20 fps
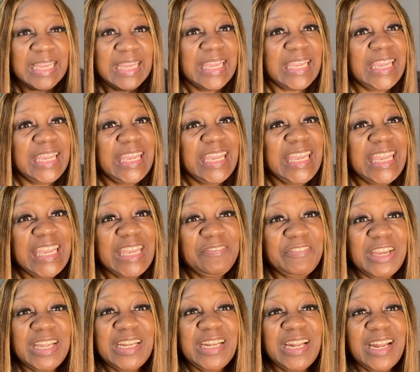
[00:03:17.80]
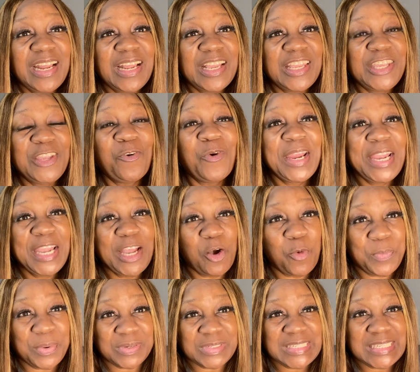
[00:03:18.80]
Even your
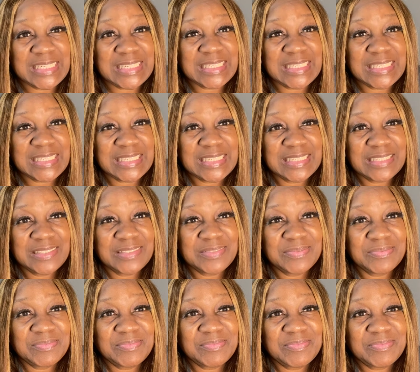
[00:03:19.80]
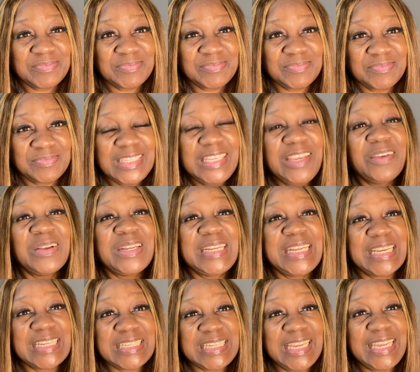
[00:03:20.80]
helpers, your
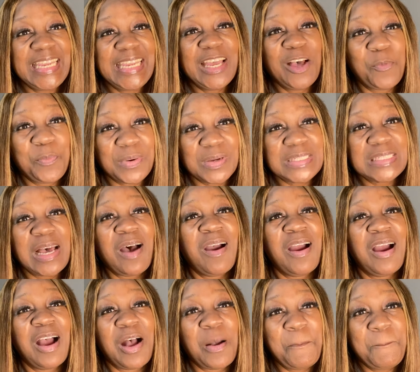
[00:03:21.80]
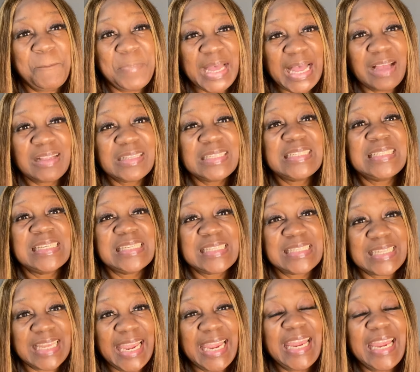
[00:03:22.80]
destiny helpers, are about to
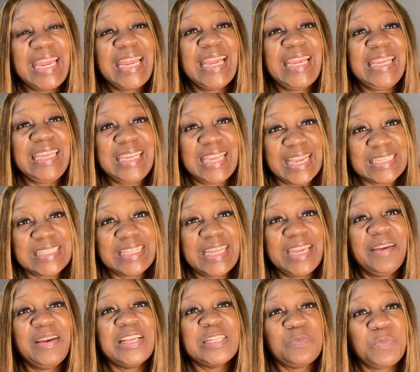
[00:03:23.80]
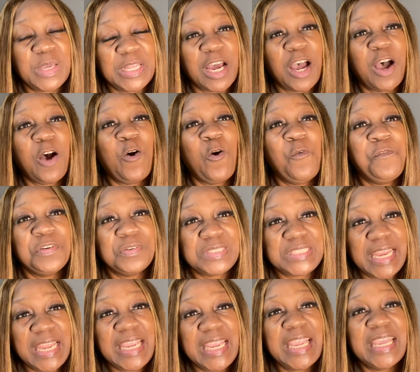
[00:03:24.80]
say yes. There has been an
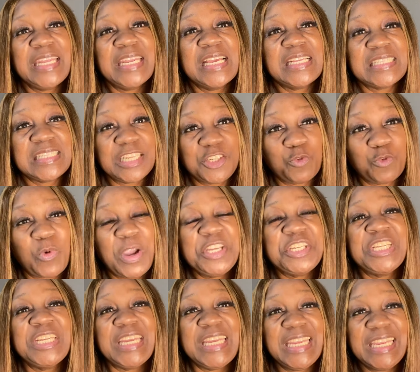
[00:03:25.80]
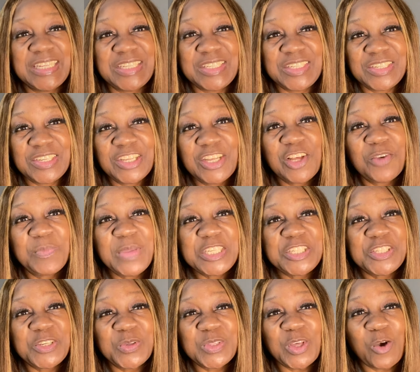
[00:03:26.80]
overtake in that situation, and he took me
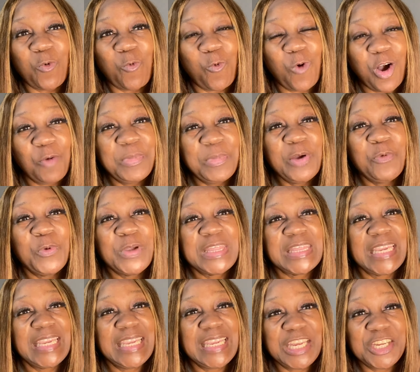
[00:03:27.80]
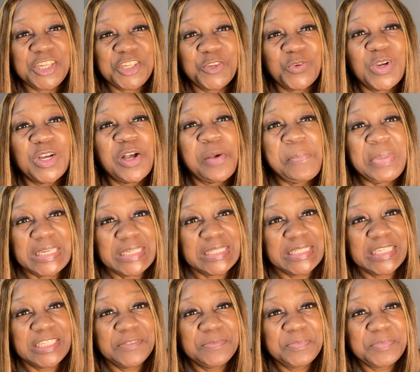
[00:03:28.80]
to the woman with the issue of
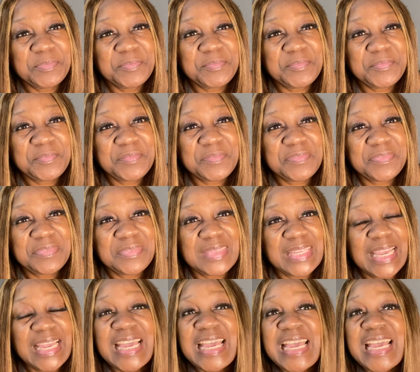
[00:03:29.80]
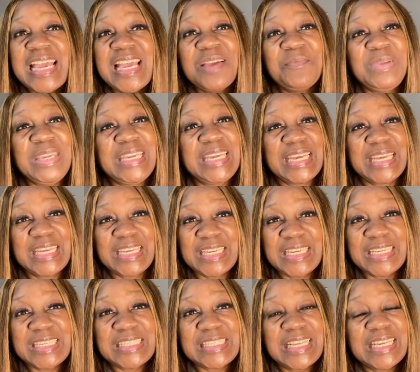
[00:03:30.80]
blood,
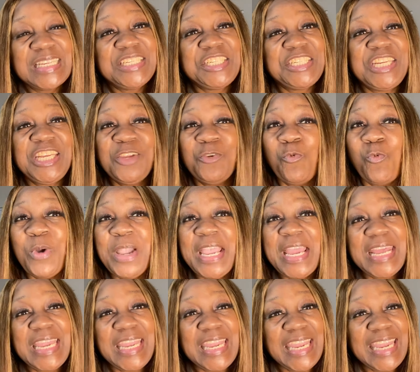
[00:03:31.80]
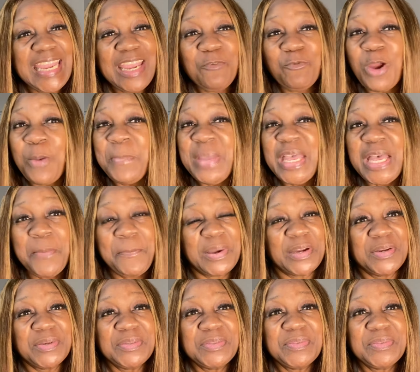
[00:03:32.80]
because she went in, remember,